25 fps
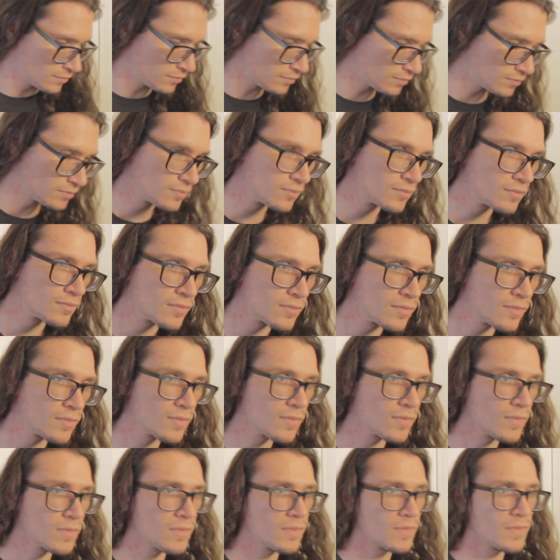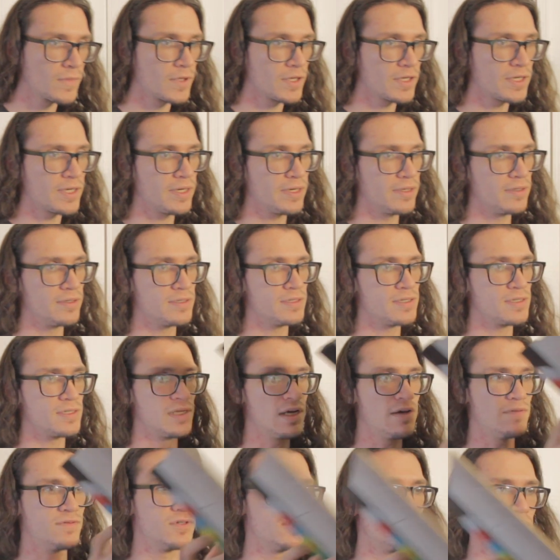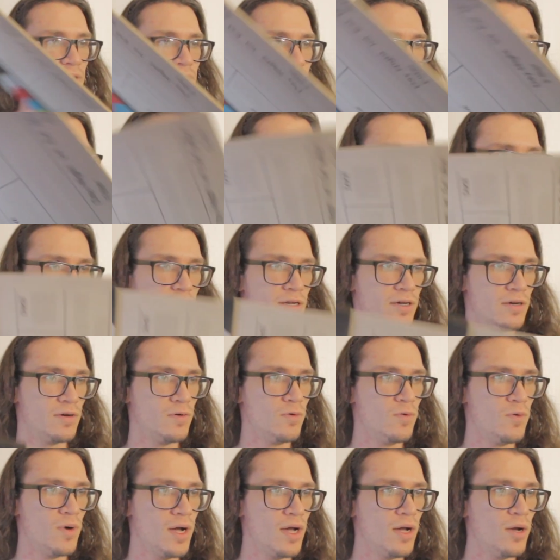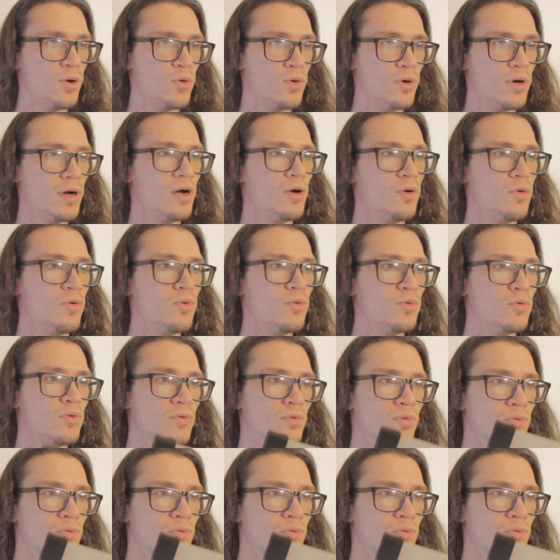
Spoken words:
gonna do a little cut here. Okay, this is after Hannah Montana, ooh ah ooh ah ooh.